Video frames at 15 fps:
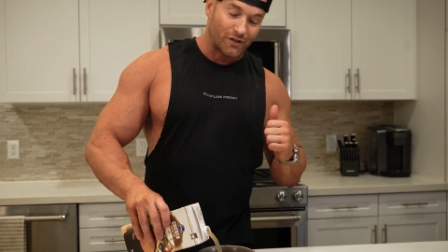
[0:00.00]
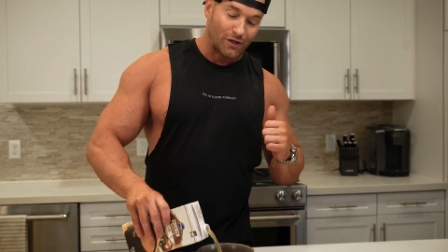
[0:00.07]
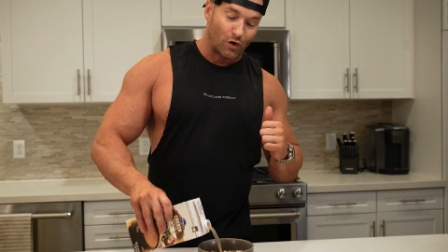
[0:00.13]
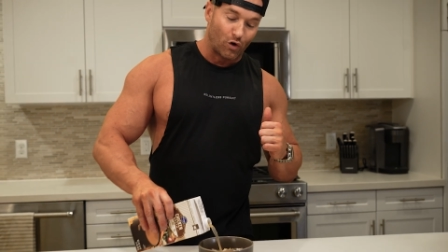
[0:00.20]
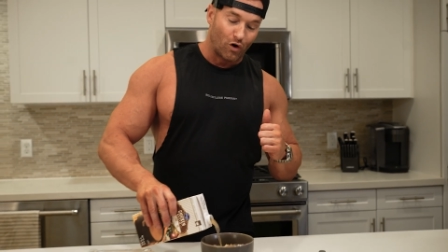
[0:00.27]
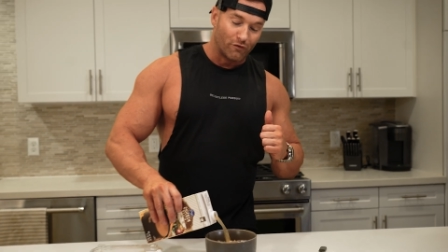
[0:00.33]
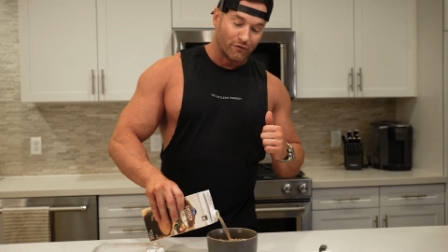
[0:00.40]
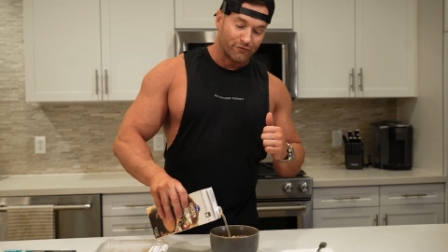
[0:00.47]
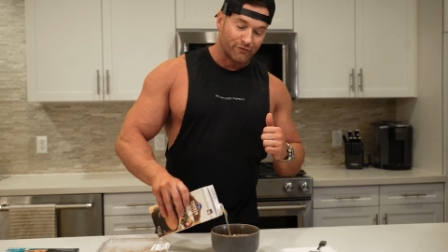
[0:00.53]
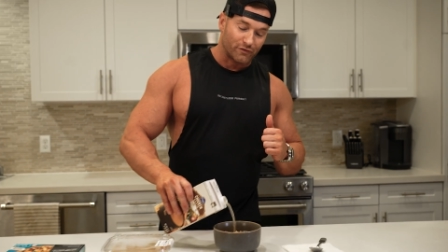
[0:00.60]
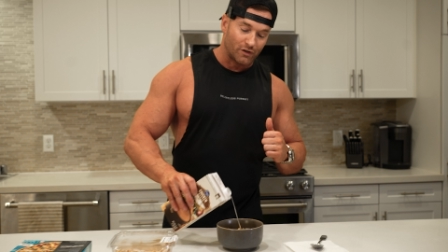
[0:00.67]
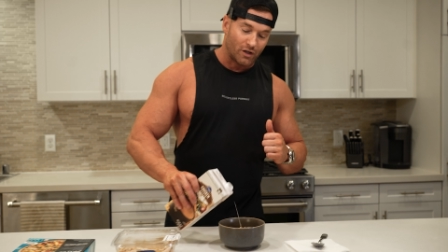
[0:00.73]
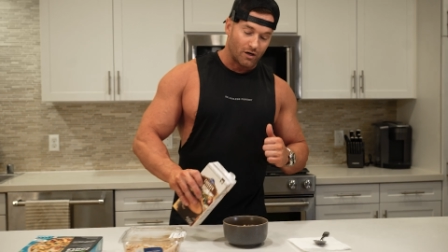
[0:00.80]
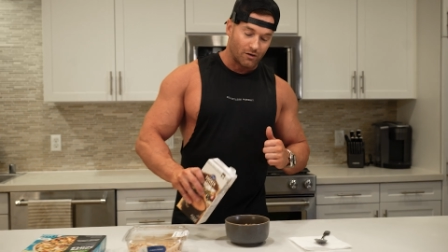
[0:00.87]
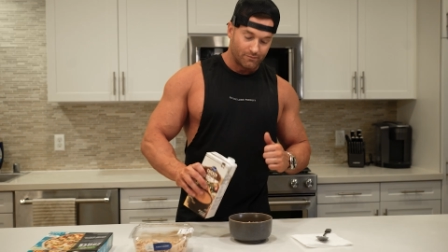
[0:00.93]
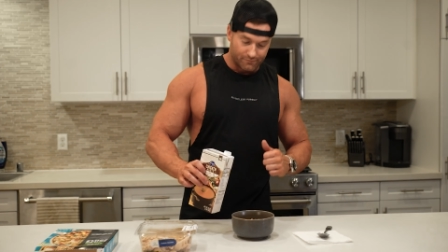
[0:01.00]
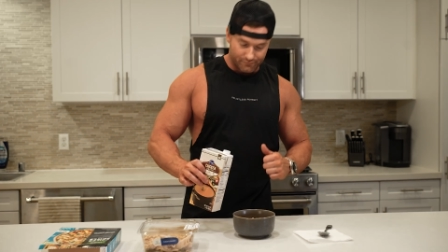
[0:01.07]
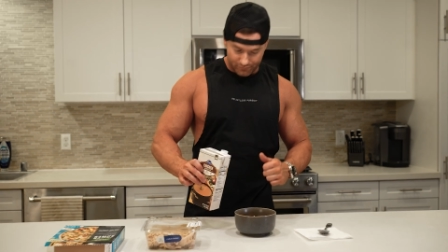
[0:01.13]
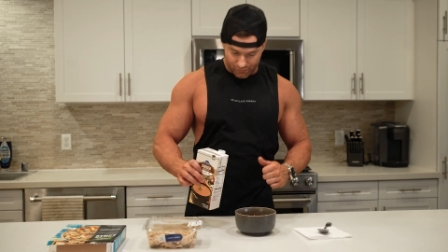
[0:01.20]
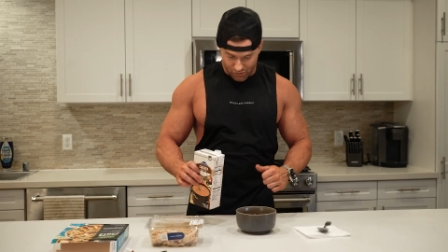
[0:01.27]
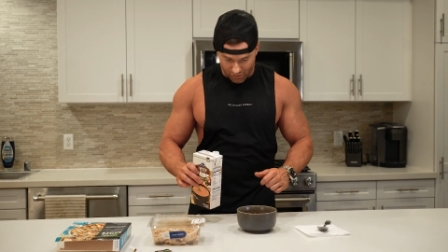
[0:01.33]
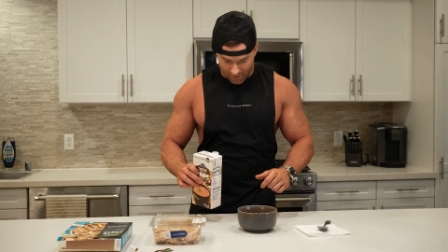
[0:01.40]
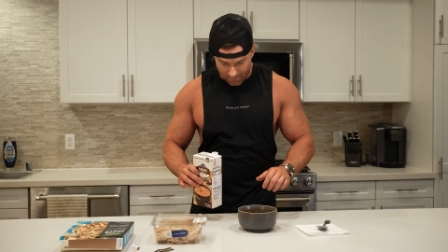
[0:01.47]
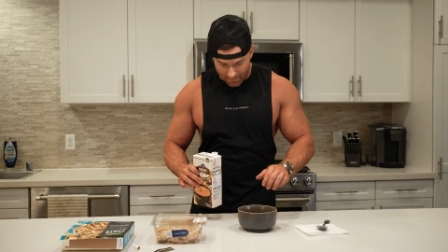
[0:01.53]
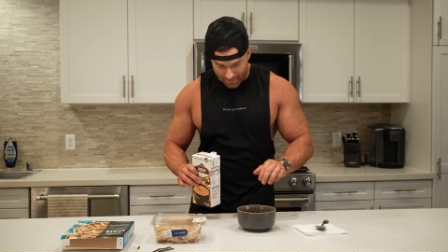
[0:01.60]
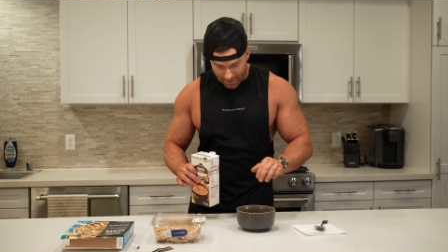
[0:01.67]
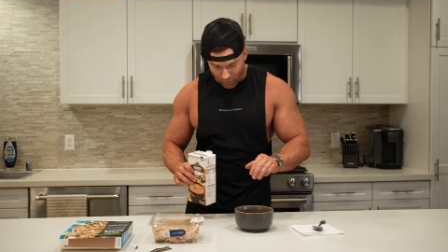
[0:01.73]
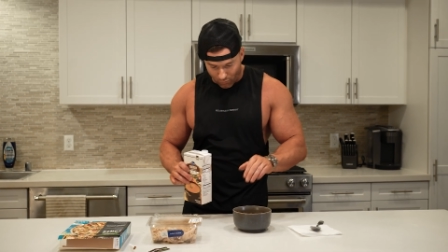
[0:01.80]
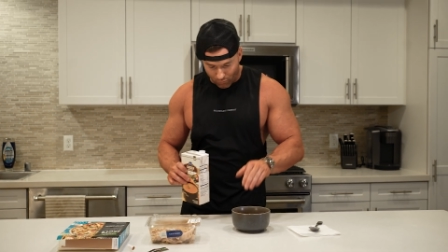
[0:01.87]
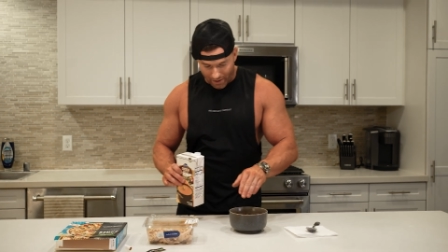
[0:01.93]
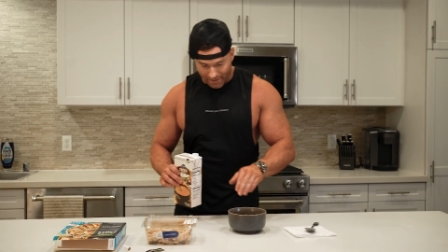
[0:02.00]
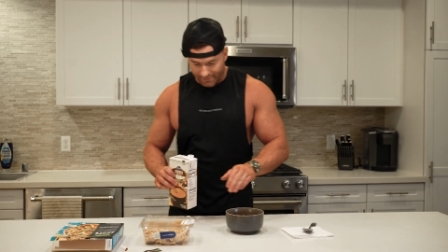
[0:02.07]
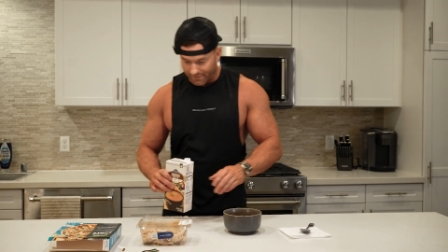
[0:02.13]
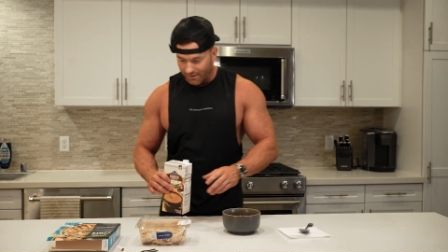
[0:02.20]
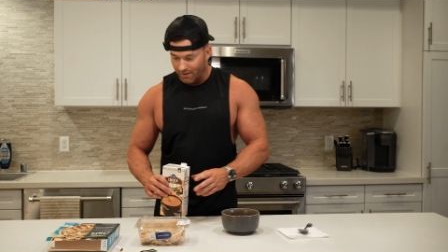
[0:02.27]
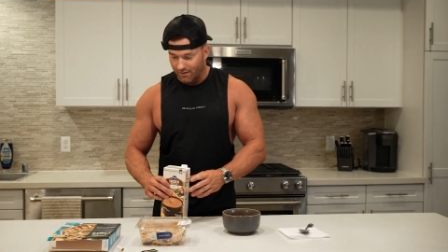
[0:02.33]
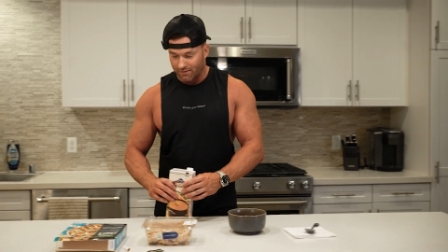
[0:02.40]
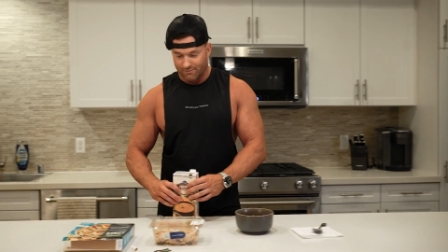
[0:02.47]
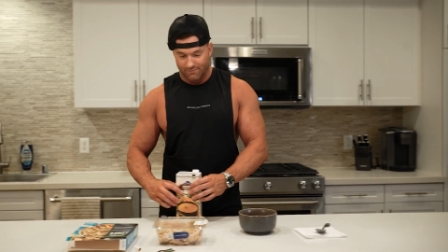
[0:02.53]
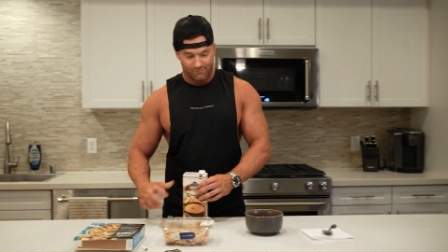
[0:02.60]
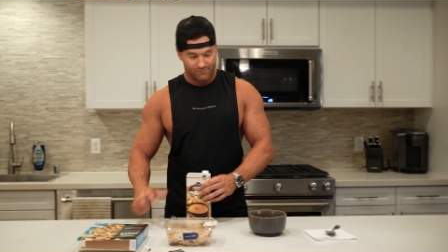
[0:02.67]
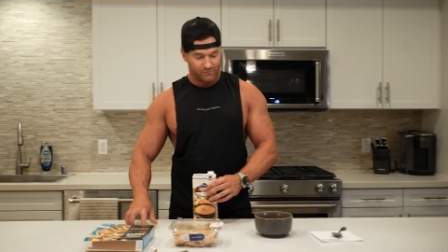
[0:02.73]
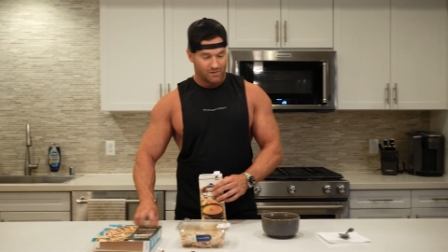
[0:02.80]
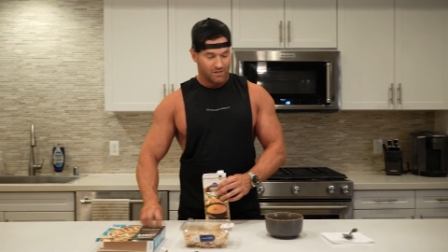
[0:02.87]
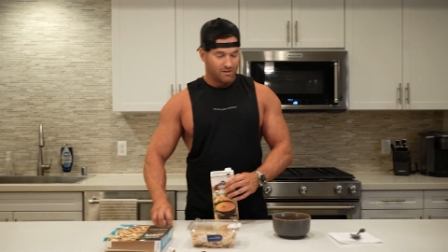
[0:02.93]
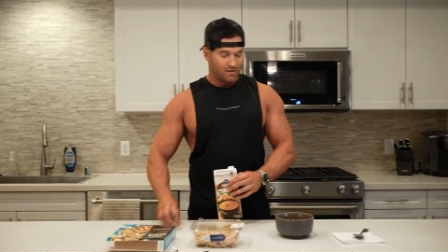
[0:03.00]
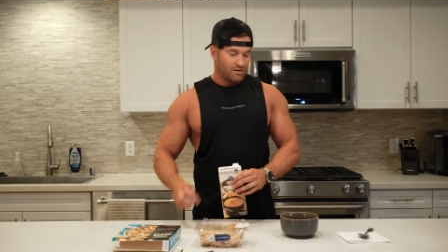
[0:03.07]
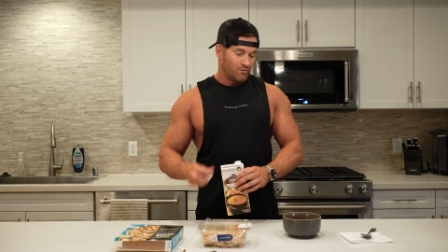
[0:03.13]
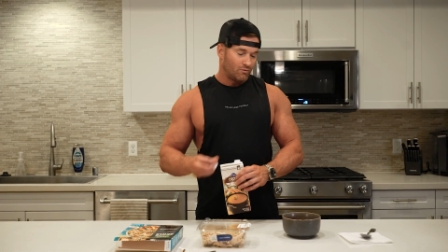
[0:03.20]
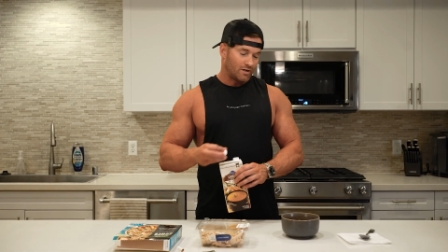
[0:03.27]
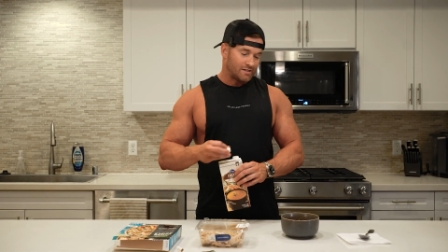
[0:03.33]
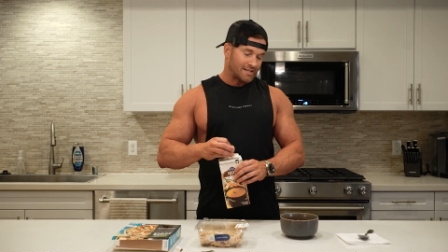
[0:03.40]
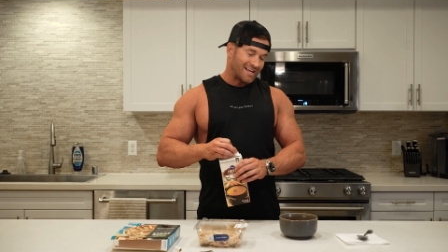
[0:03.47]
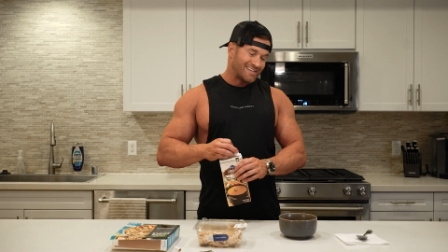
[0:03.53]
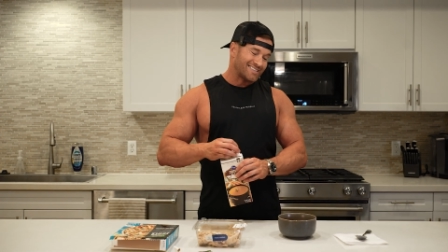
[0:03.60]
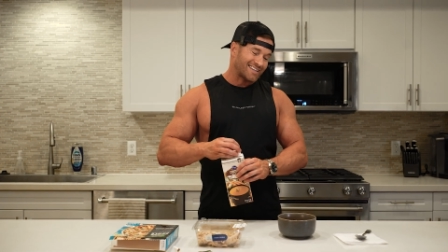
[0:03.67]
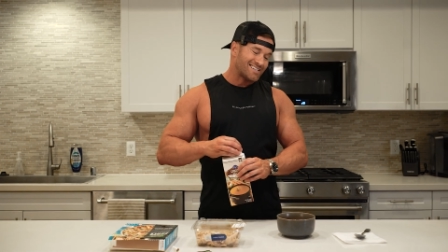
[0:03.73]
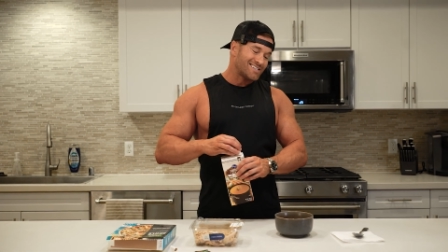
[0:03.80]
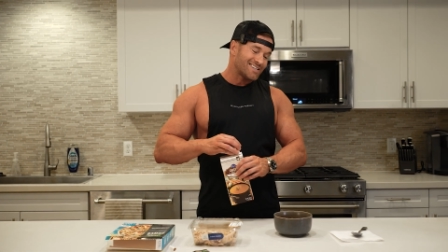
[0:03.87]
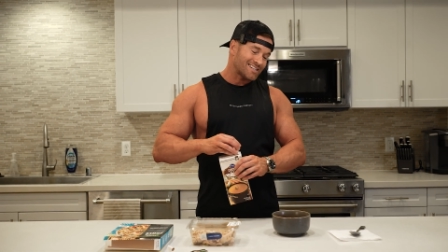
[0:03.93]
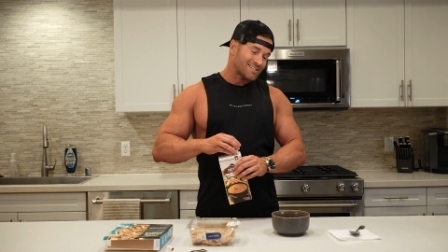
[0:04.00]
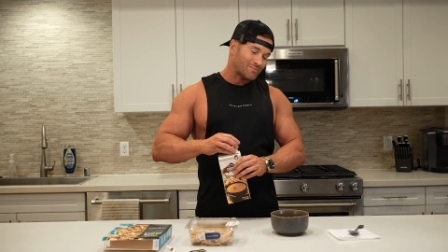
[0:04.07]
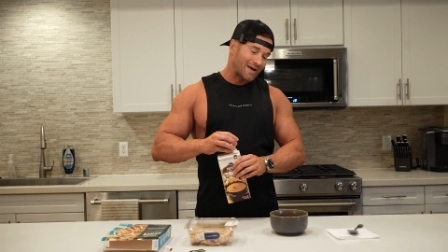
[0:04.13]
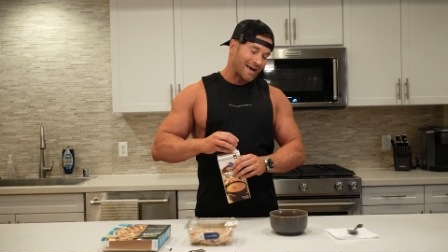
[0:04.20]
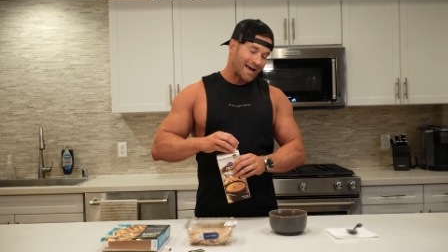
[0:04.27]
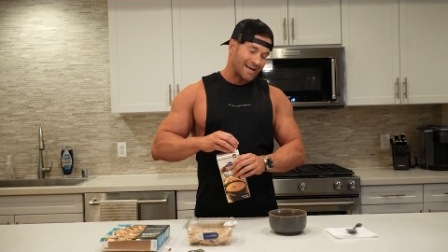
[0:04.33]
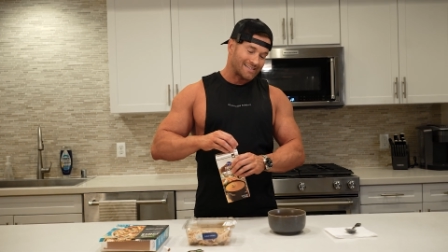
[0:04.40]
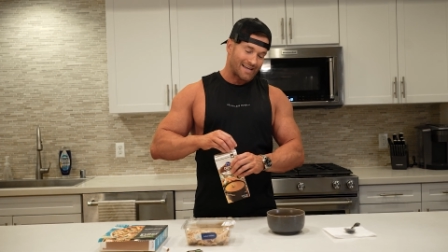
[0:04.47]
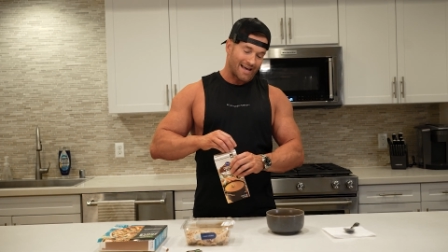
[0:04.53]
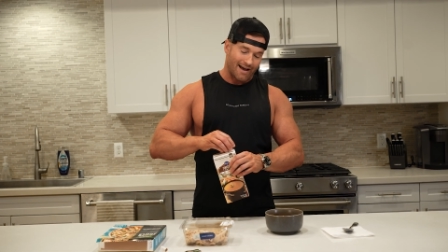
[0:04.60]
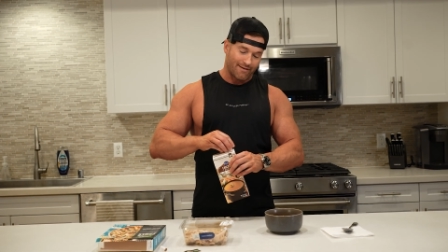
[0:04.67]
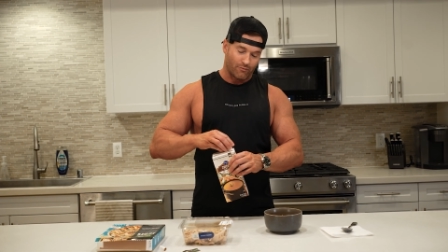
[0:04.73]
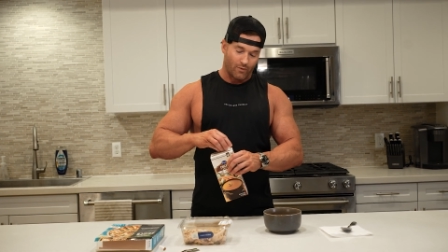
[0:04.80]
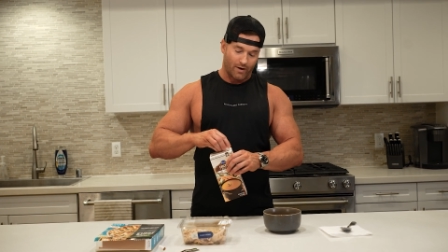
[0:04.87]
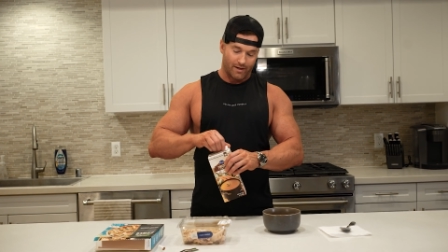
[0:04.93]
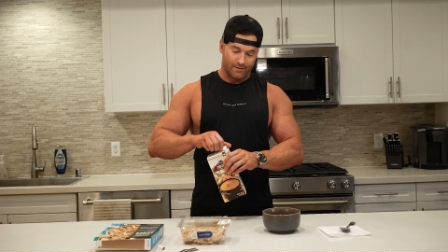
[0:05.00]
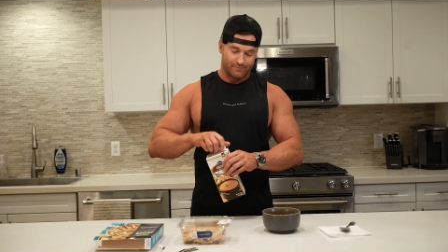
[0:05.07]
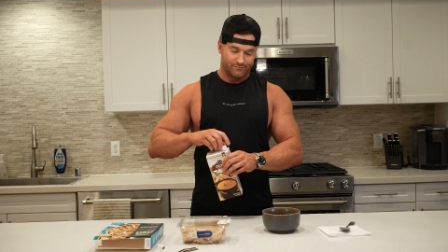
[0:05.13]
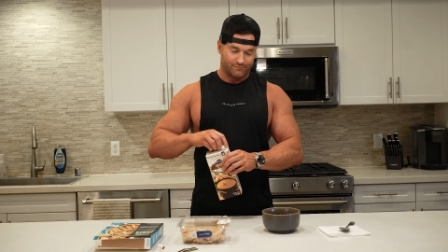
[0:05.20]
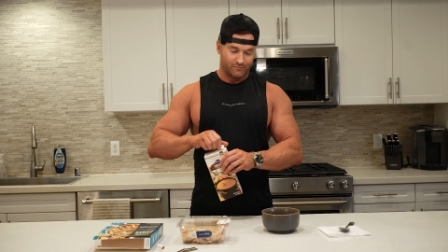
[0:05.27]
gonna overflow. So I'm about right there. What is that? It's like just past halfway.